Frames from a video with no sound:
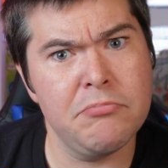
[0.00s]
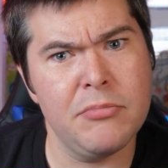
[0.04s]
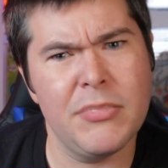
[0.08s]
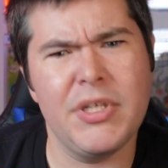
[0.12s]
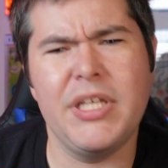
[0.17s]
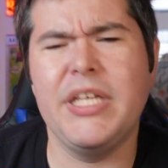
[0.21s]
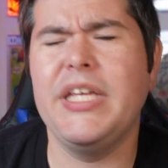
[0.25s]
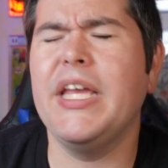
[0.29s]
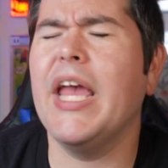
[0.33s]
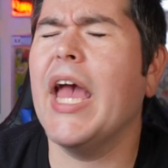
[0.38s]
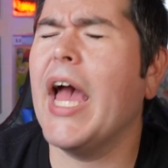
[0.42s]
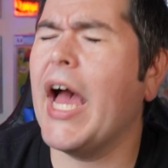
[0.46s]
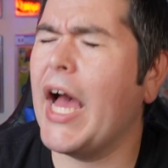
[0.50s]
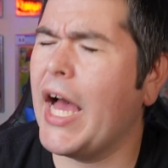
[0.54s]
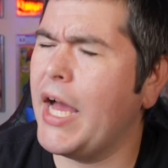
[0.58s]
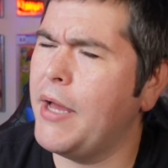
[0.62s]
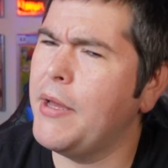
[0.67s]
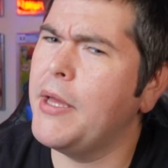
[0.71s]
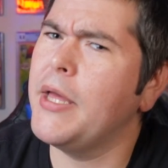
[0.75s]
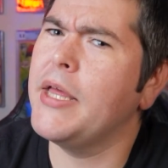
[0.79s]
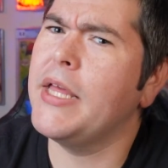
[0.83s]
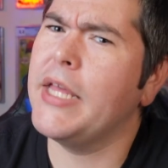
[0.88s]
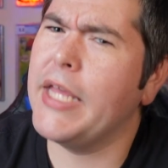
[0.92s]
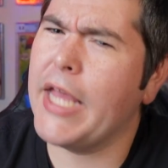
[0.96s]
Yeah,
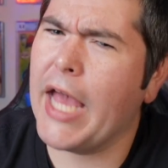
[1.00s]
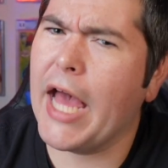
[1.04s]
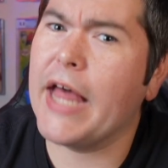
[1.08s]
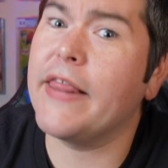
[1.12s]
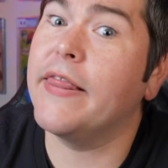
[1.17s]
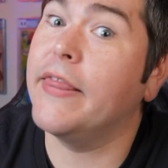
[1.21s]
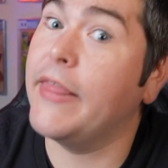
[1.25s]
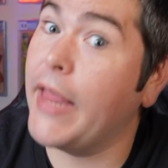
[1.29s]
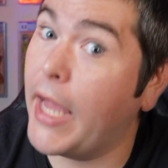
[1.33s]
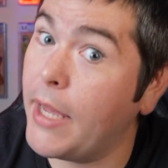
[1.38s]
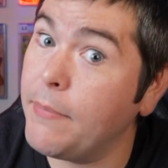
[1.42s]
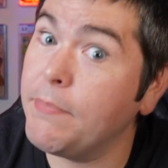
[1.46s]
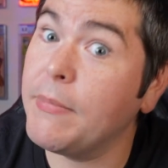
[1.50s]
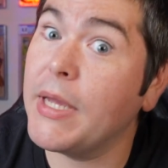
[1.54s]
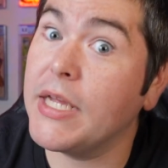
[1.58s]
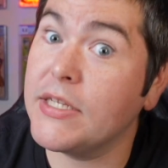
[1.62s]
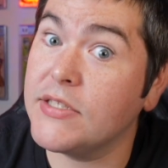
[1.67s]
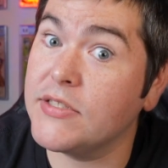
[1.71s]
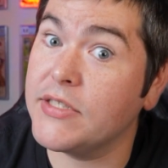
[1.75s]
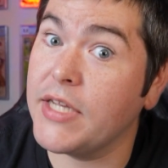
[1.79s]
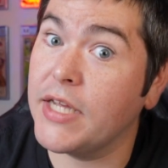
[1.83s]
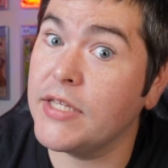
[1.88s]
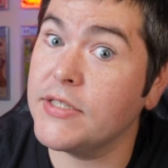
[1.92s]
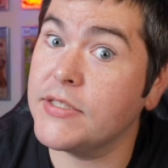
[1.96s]
that
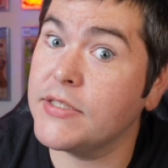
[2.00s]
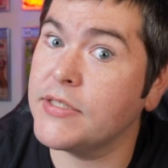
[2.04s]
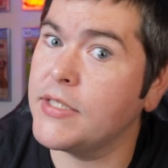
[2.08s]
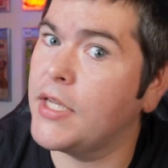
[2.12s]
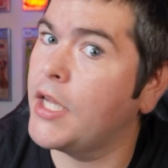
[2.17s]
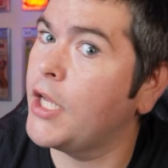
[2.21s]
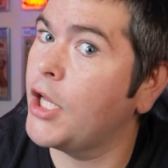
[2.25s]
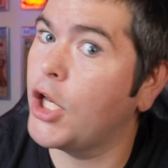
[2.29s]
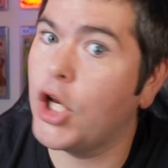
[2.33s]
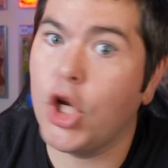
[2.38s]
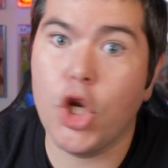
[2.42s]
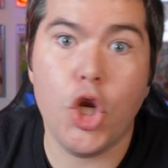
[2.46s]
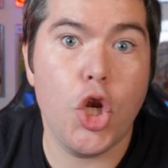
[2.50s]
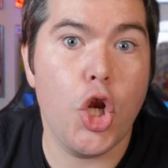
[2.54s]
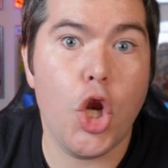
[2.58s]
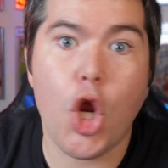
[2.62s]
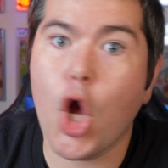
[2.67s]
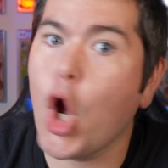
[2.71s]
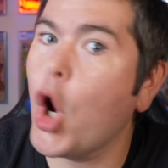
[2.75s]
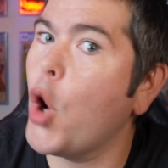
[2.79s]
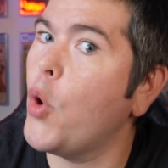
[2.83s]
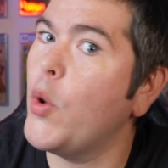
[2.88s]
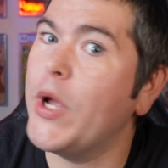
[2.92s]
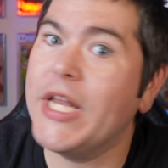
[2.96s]
makes sense.
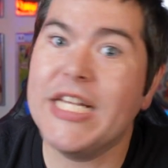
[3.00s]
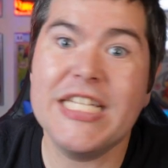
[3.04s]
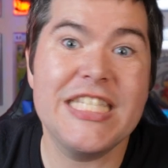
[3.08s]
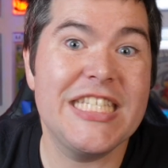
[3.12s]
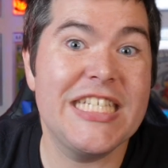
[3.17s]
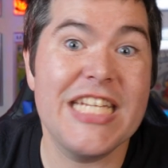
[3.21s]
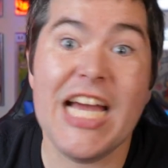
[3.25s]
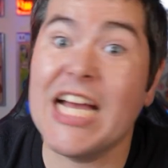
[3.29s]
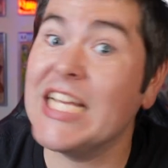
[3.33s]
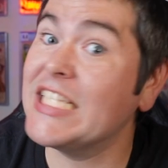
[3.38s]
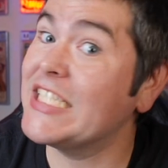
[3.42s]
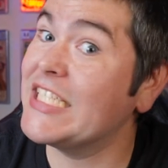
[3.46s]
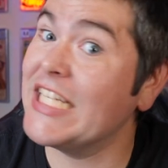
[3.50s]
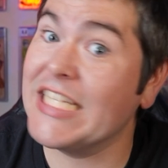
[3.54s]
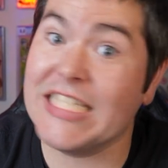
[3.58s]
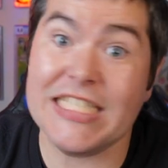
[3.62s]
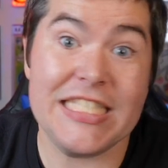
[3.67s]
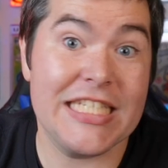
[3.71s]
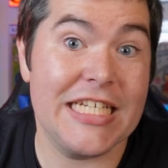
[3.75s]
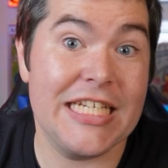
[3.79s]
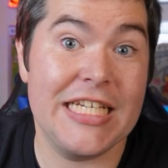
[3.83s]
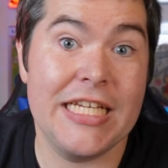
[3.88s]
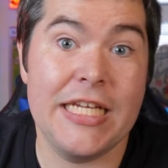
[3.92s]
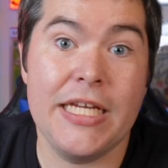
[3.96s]
No, it doesn't.